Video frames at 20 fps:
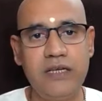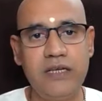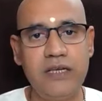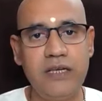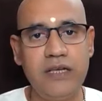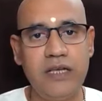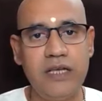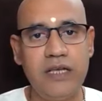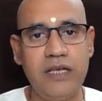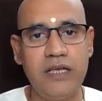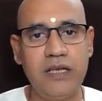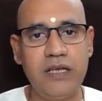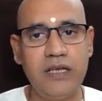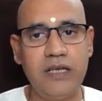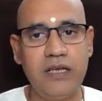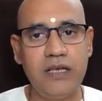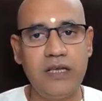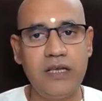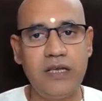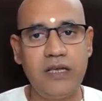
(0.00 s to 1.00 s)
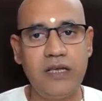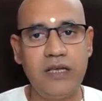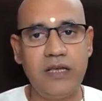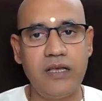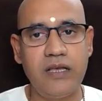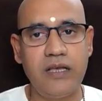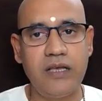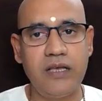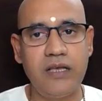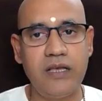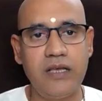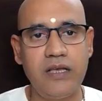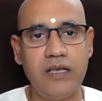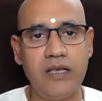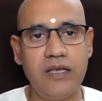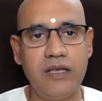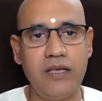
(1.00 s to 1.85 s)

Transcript: (no one is talking)